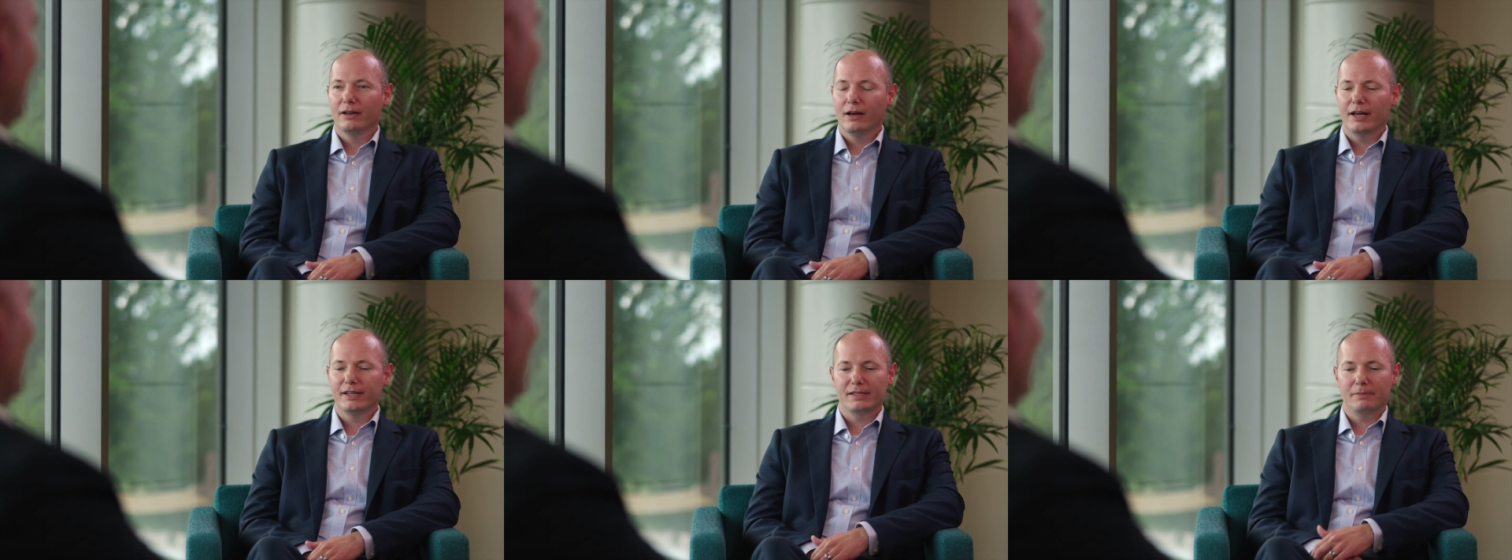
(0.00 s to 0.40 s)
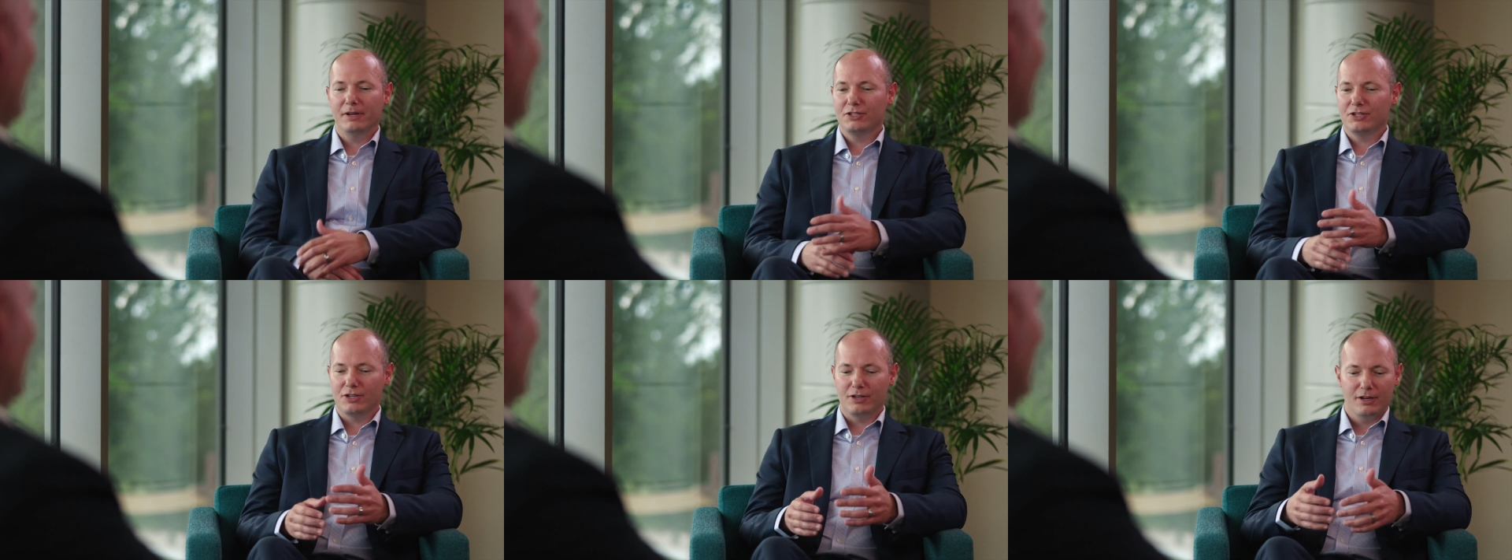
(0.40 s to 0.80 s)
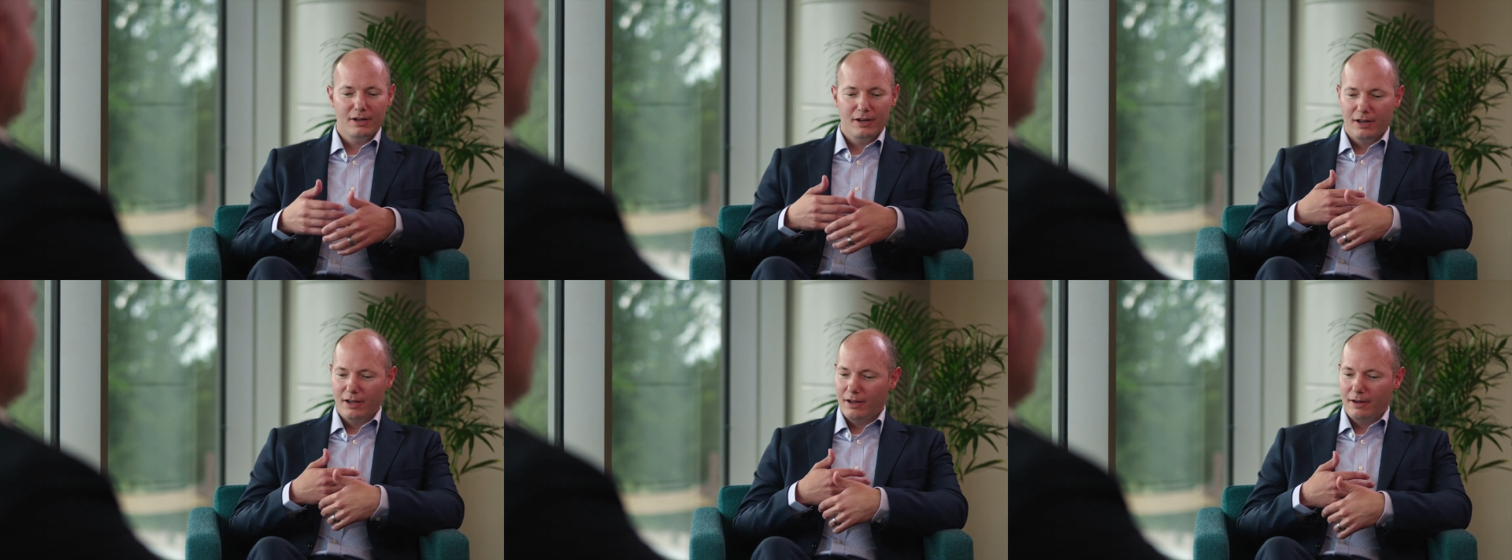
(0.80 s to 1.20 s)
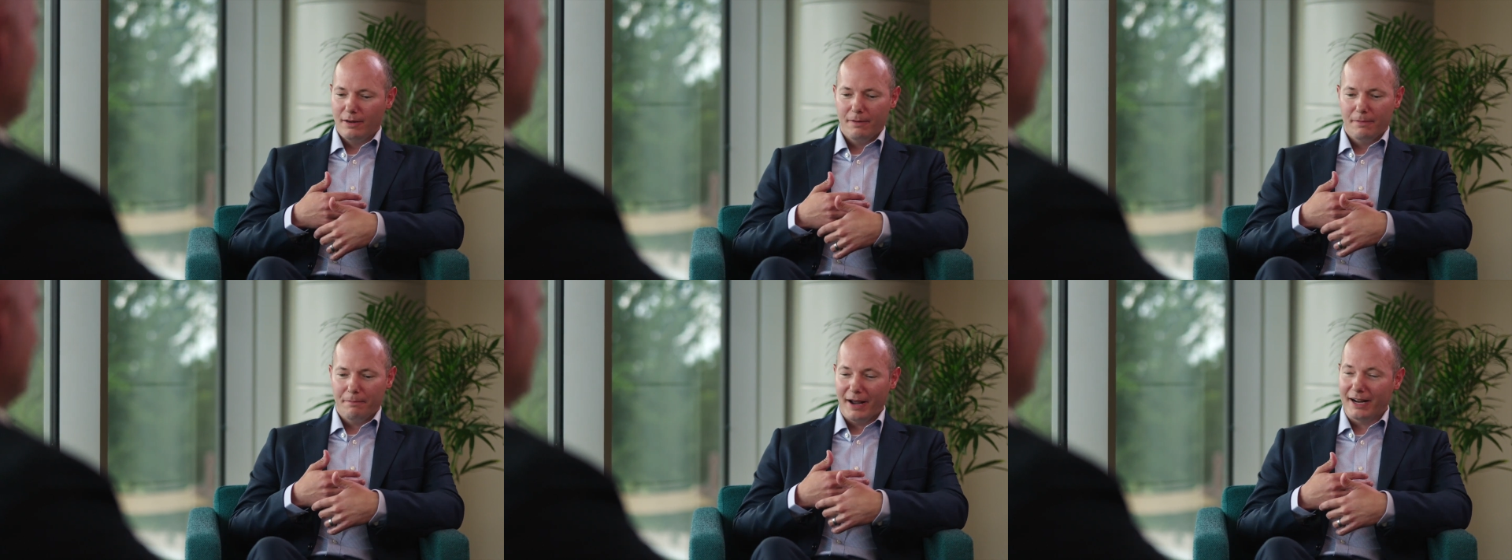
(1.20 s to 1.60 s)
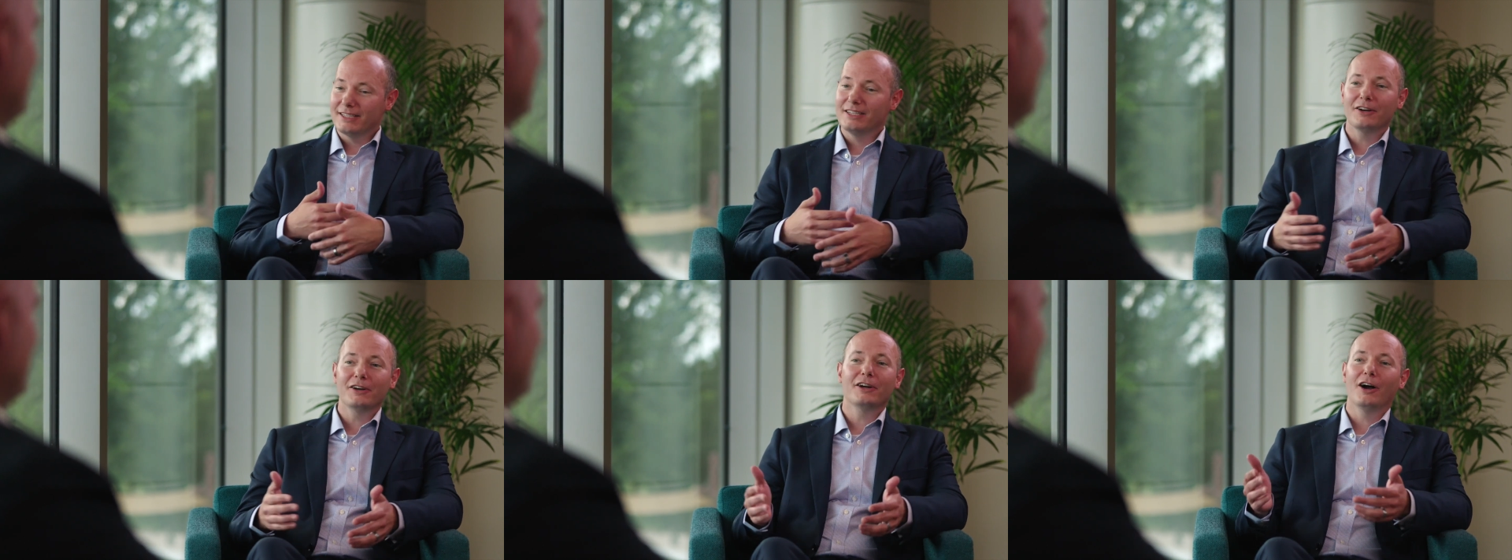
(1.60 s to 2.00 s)
As I mentioned,
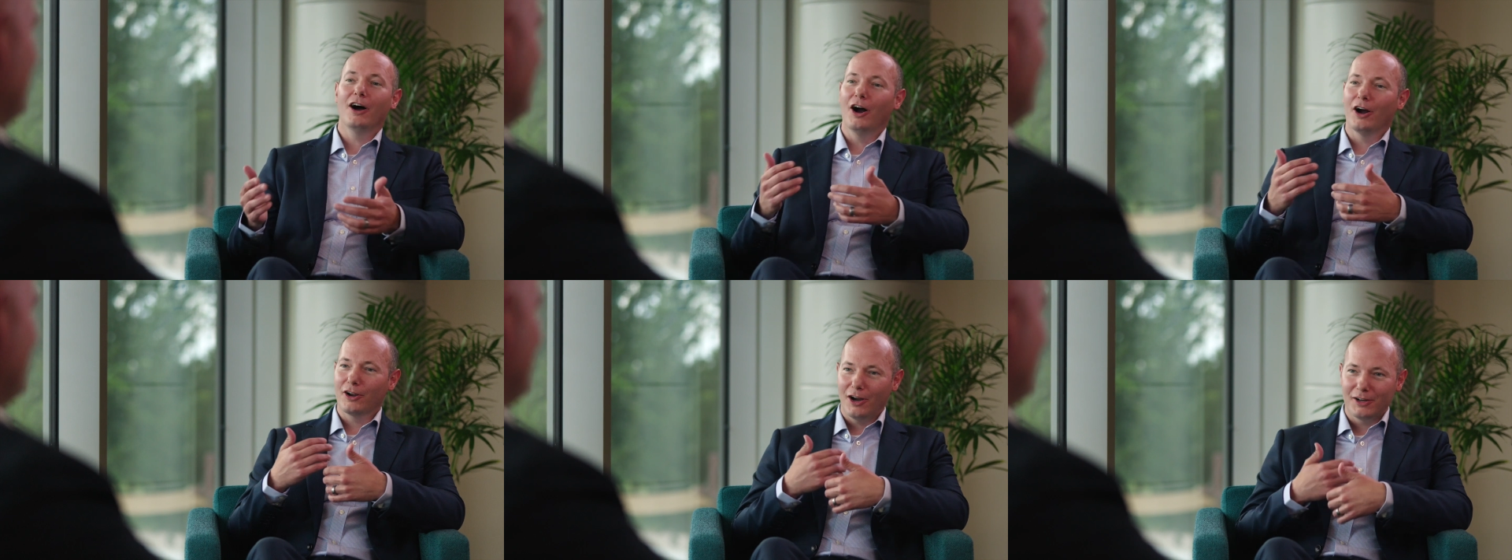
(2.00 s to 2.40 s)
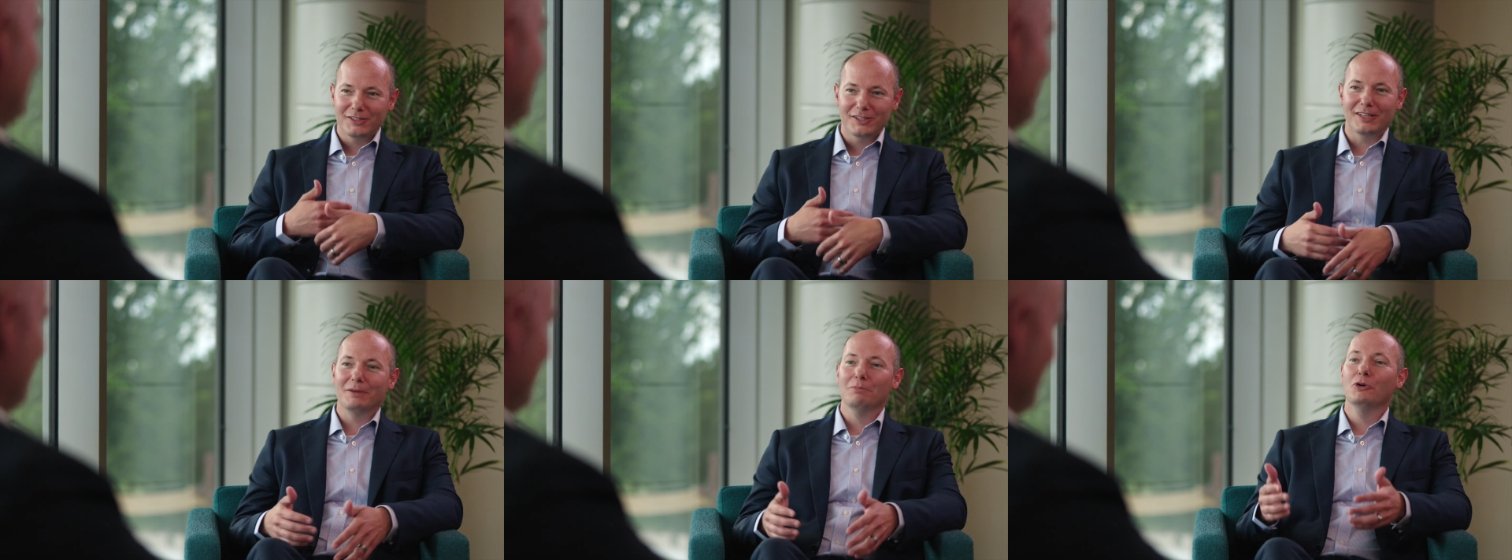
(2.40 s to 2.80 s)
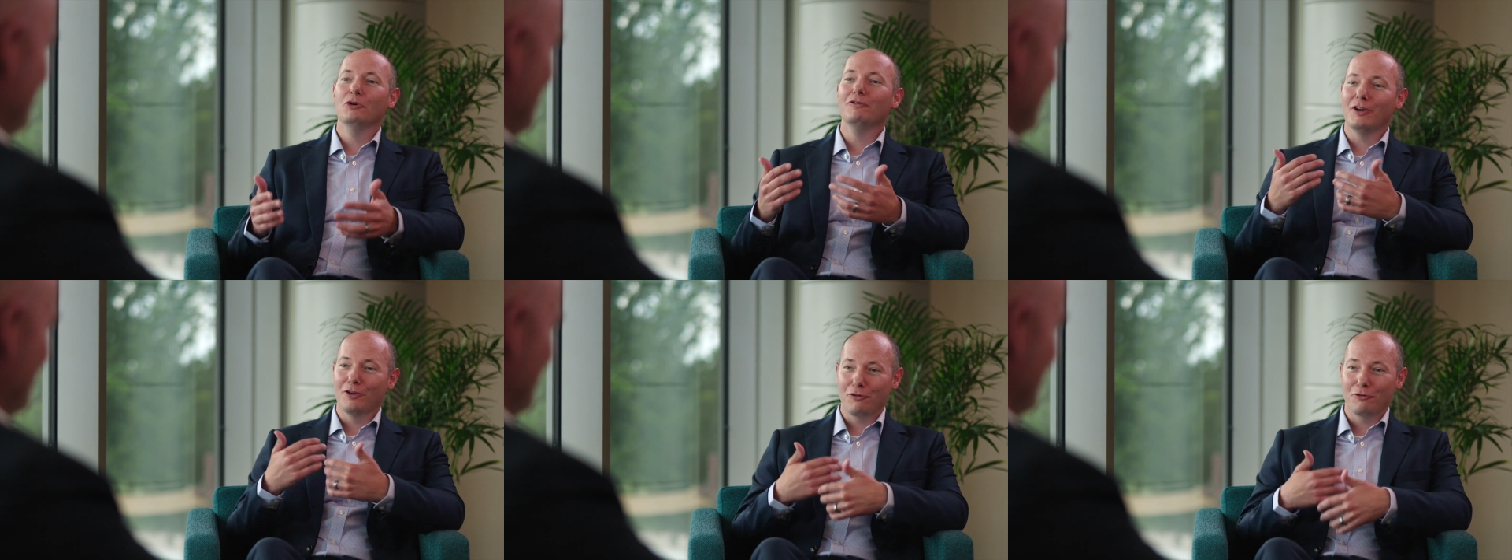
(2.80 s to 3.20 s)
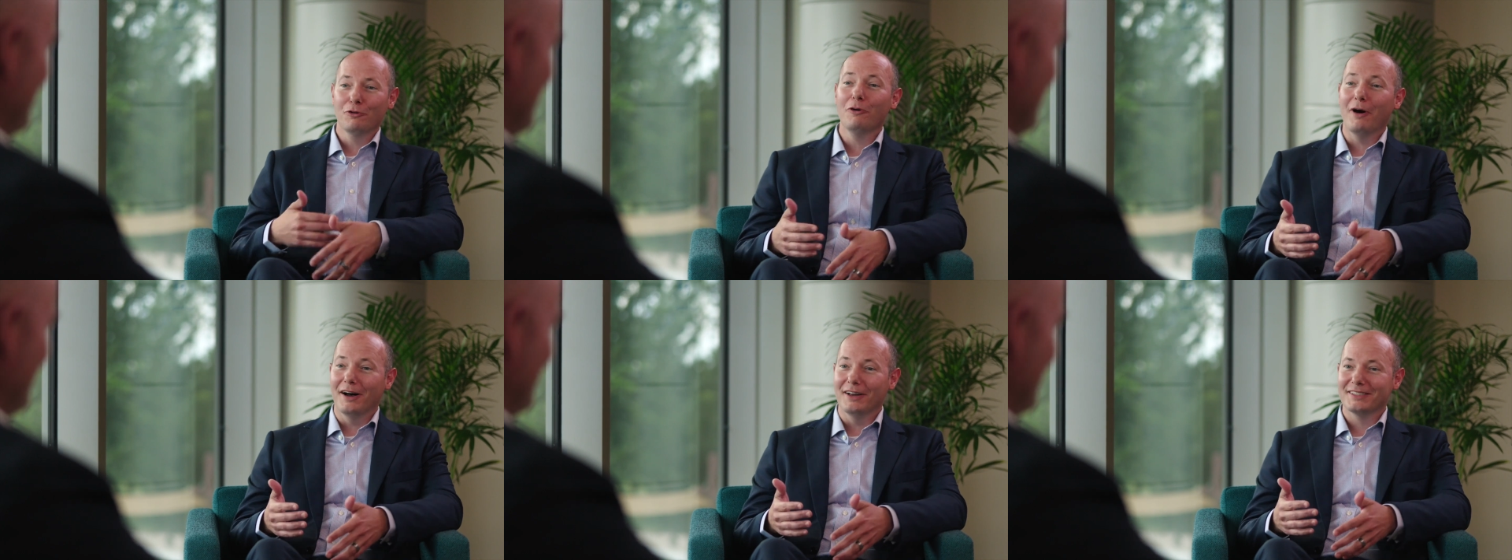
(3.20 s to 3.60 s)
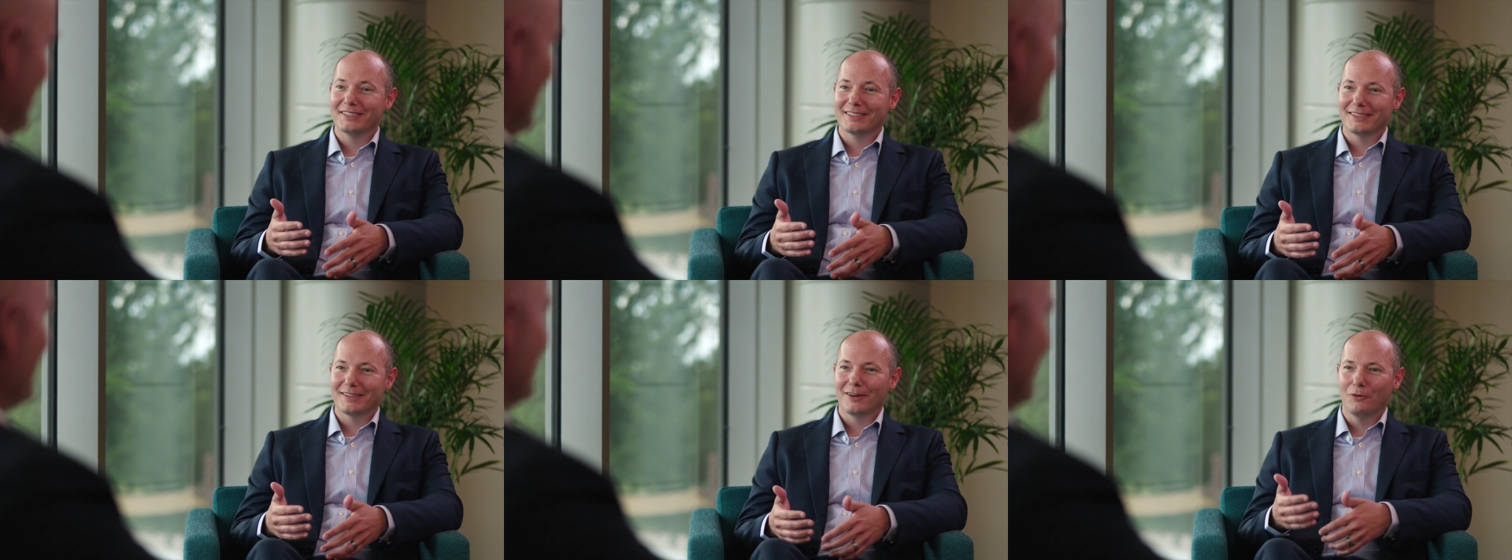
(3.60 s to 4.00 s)
bacteria are constantly moving through
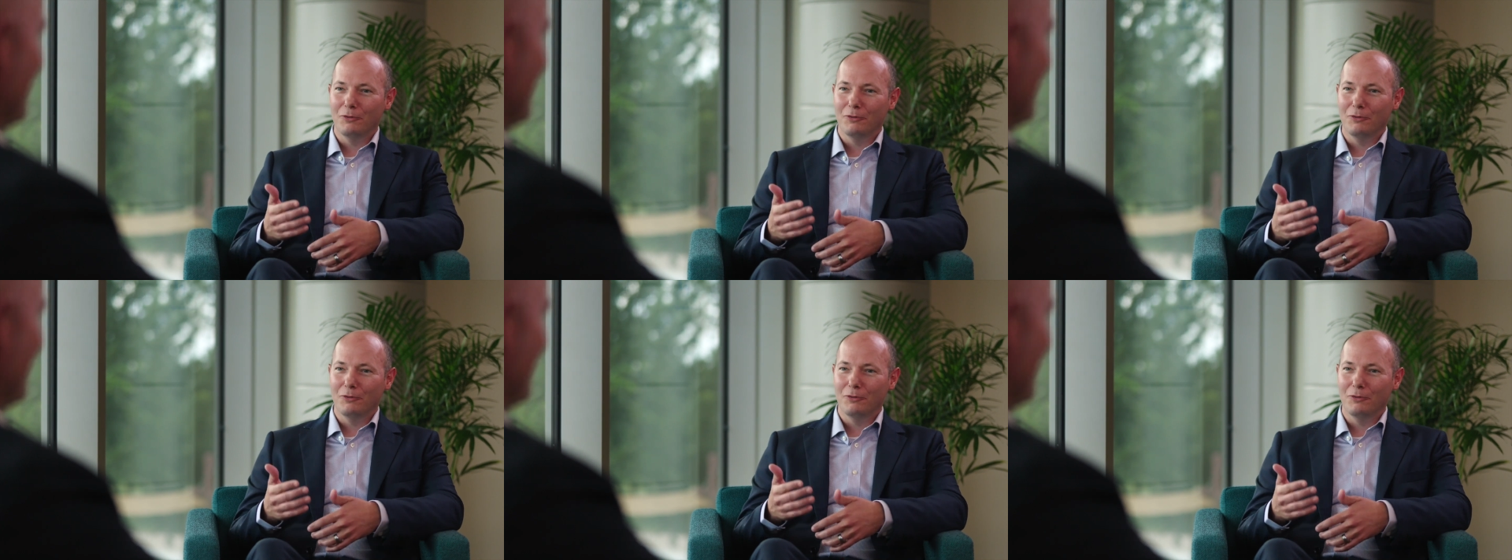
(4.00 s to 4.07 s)
us.